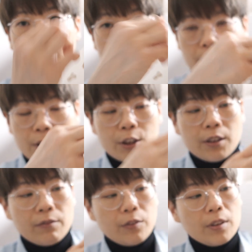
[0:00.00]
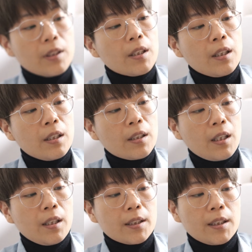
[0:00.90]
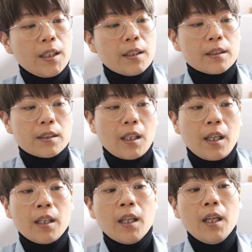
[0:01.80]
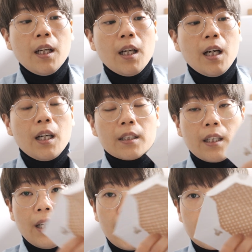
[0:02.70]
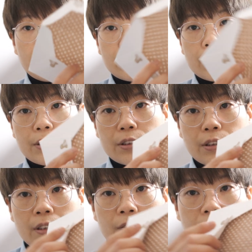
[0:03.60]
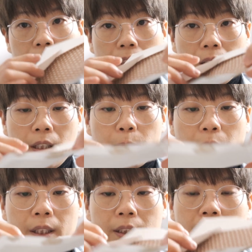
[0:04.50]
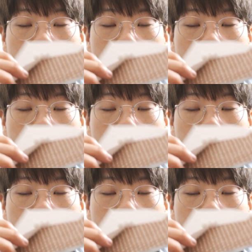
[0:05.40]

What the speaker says: reaching for the content inside. The lining also serves a practical